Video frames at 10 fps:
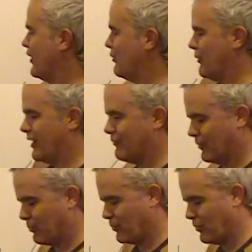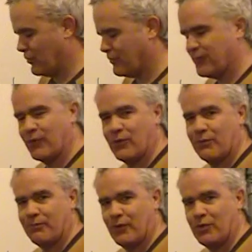like we have a rule
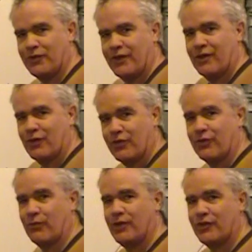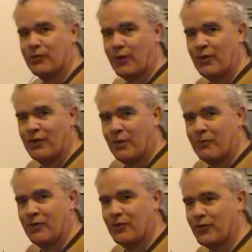for building three squared
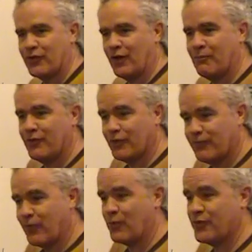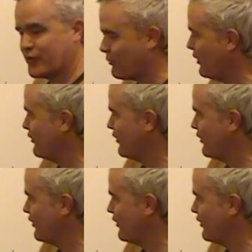numbers whose sum is a fourth squared